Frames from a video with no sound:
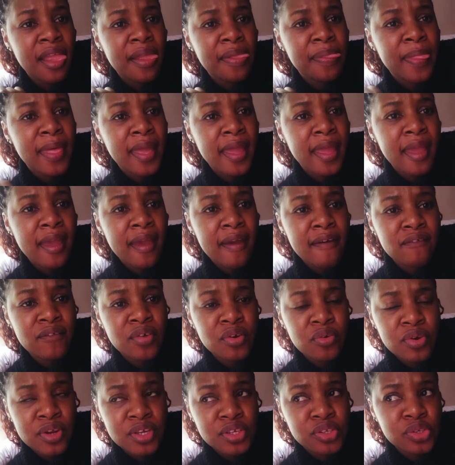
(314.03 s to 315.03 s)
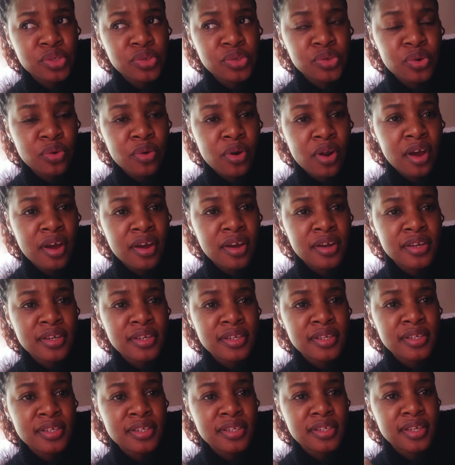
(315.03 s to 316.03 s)
they have a
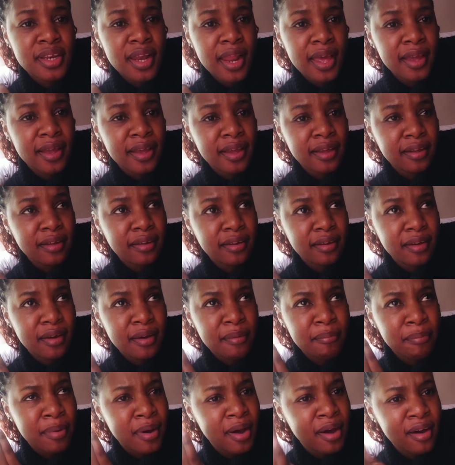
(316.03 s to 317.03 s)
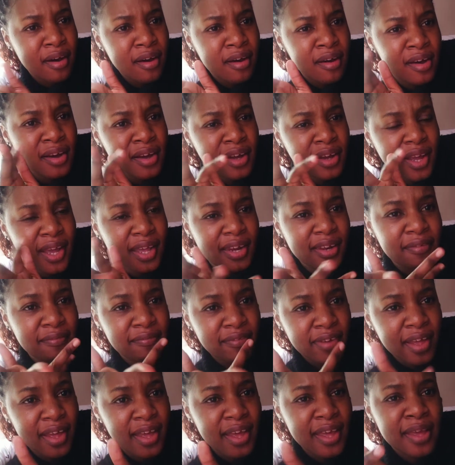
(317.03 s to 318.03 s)
restaurant, like a bar kind of
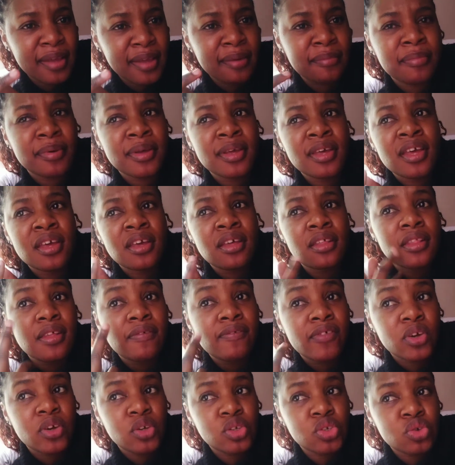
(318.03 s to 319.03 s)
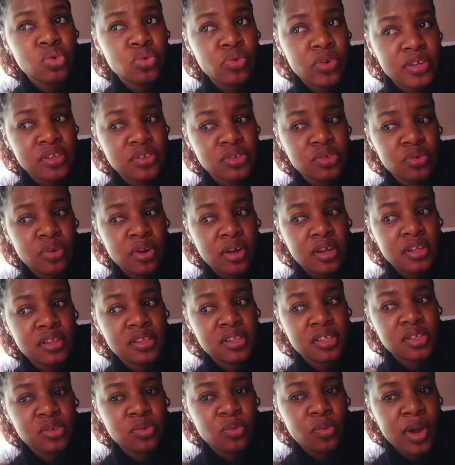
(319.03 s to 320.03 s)
vibe. They've got two
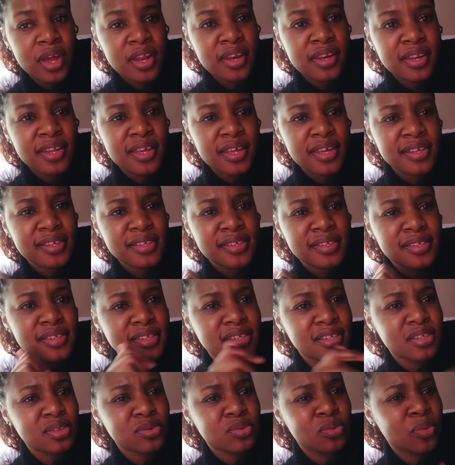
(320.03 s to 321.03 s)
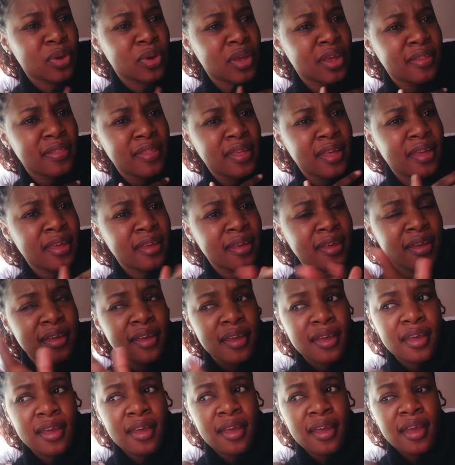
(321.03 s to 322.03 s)
restaurants. One is where
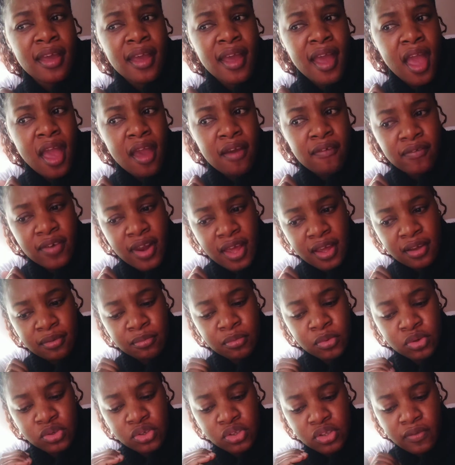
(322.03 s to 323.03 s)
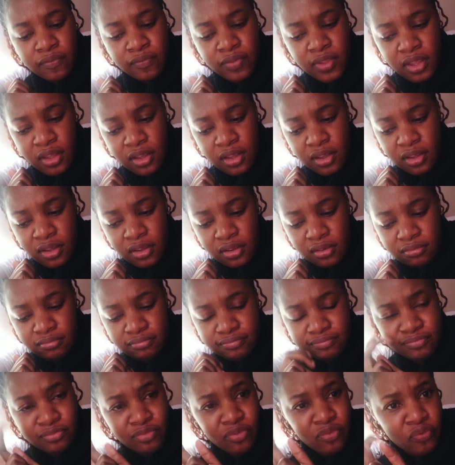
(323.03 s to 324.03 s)
they have like most of
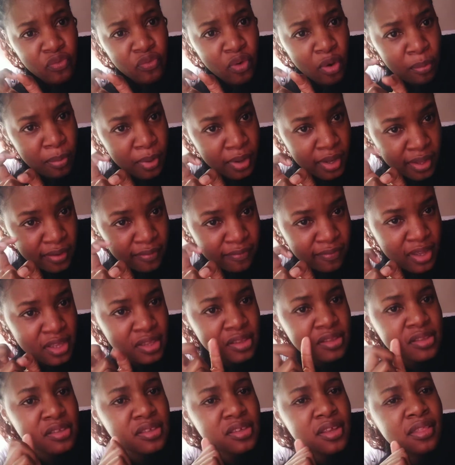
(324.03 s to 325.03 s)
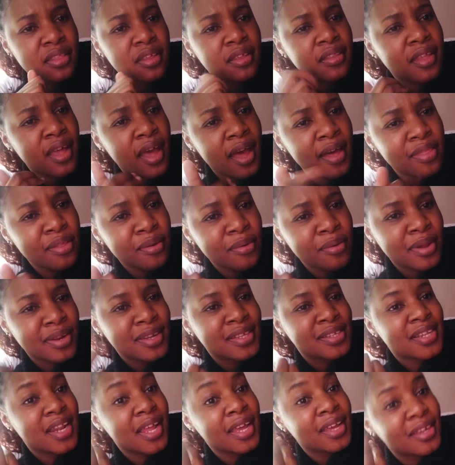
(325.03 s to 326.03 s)
the formal events, and then the other one
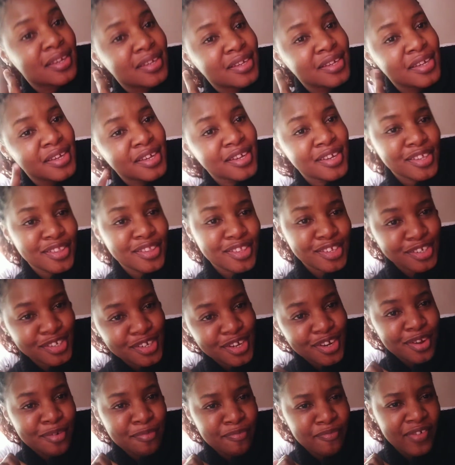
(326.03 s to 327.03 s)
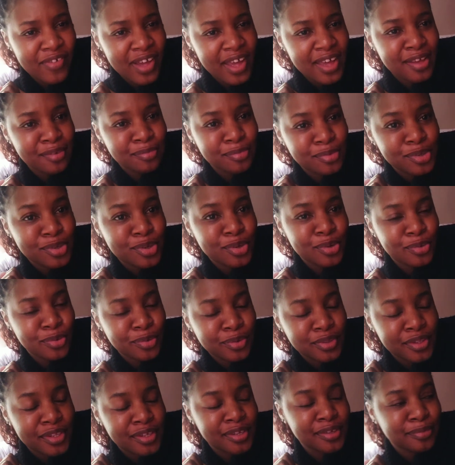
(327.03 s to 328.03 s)
is like the turn up vibes, you
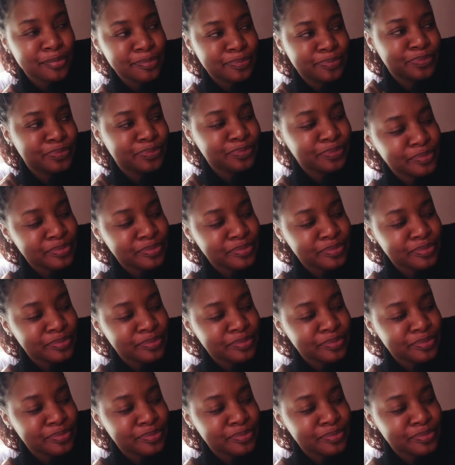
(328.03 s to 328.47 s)
know. The,